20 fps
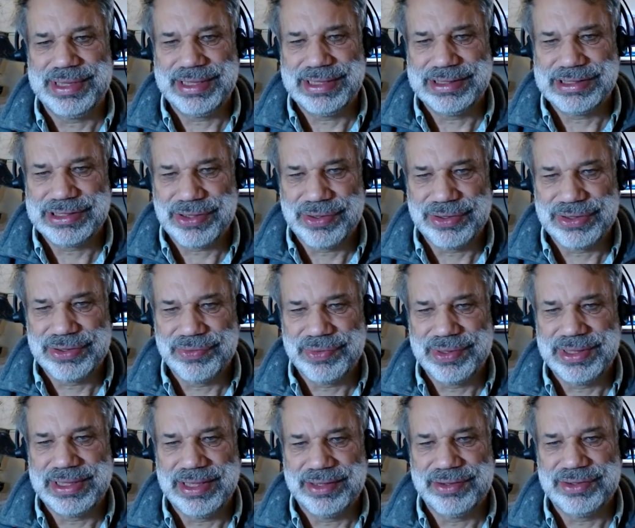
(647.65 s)
They could start to
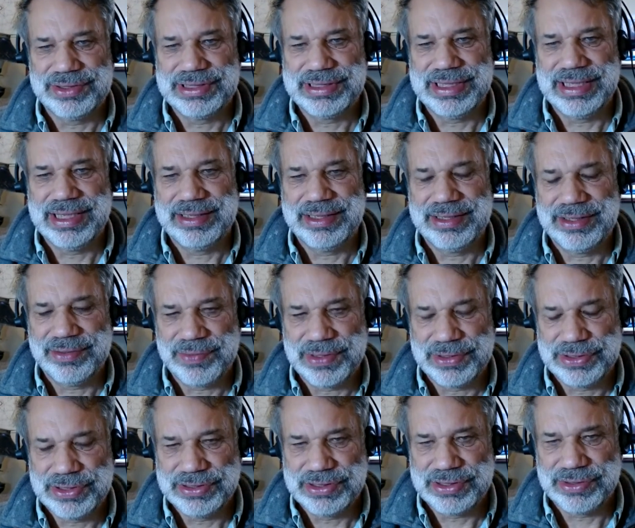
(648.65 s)
really understand that the
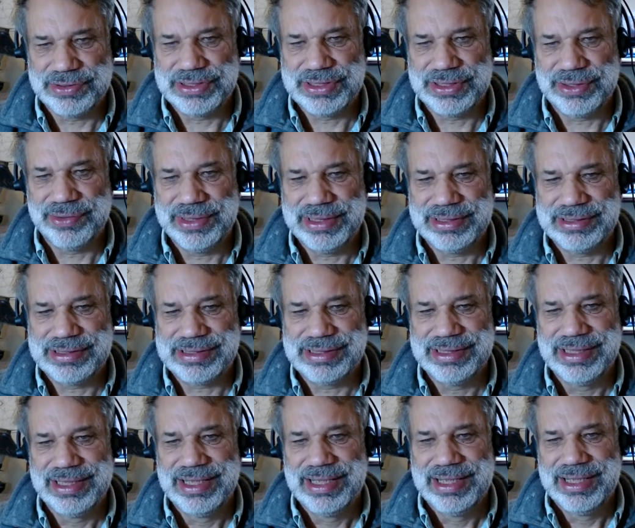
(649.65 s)
Russians are
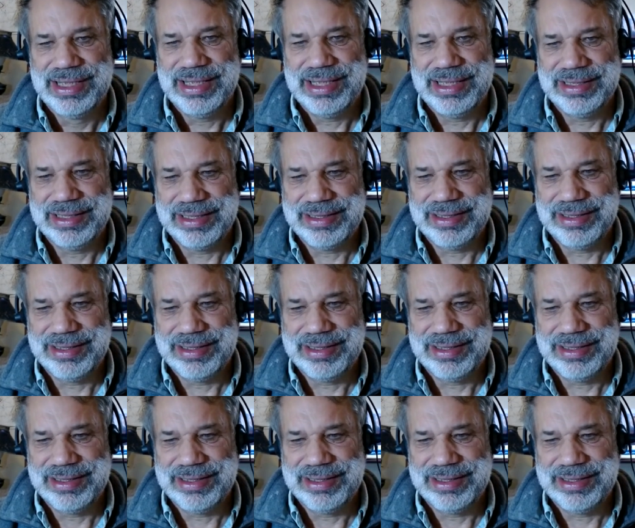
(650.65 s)
serious, and